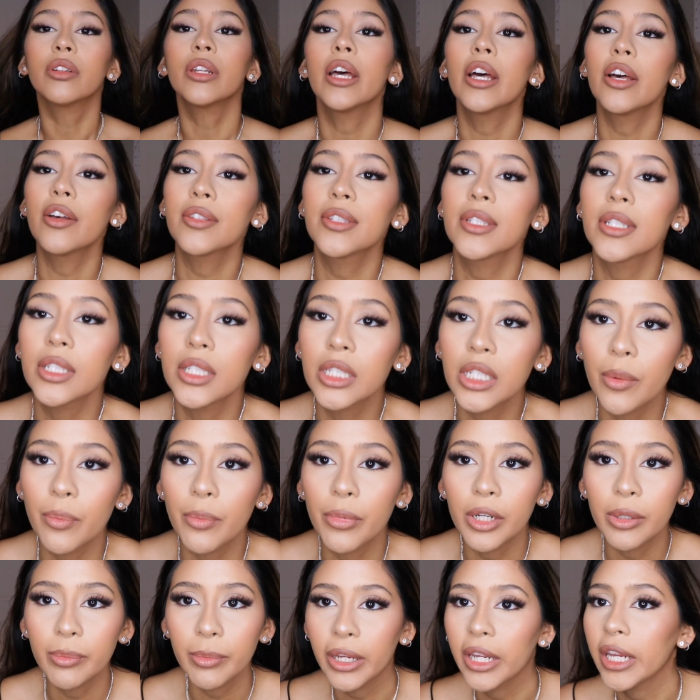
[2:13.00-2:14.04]
now to
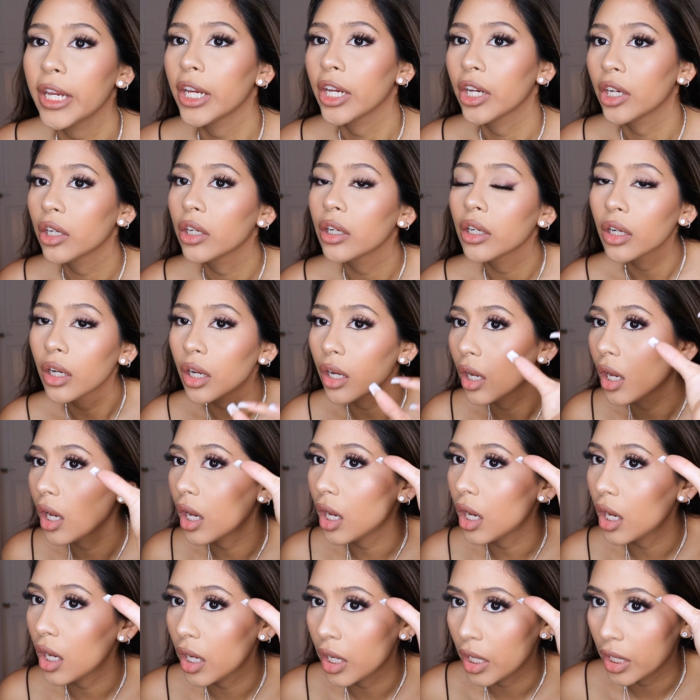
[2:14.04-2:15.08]
separate my hair,
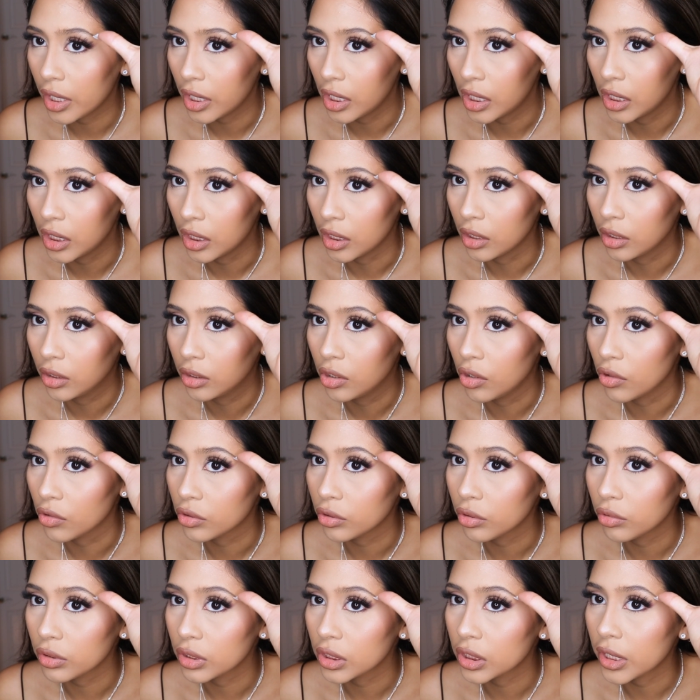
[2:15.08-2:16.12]
I go
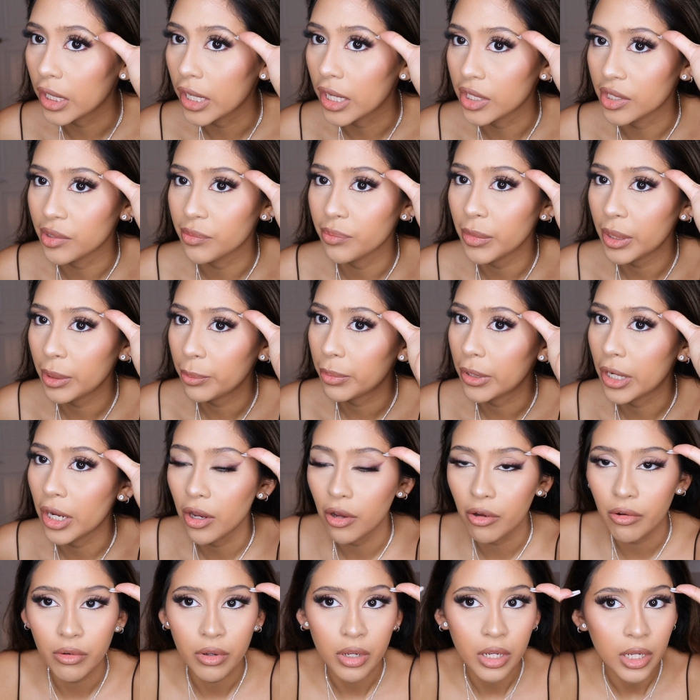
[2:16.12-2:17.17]
towards the end of my
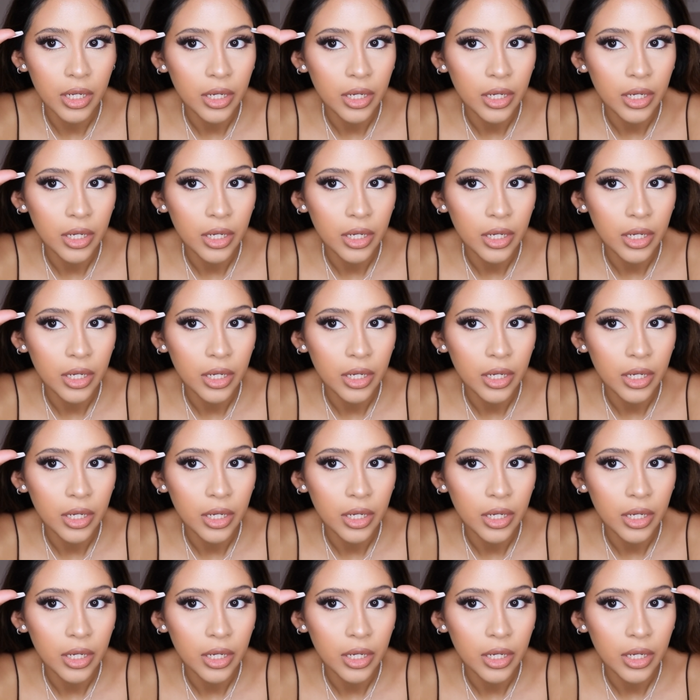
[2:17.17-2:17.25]
brow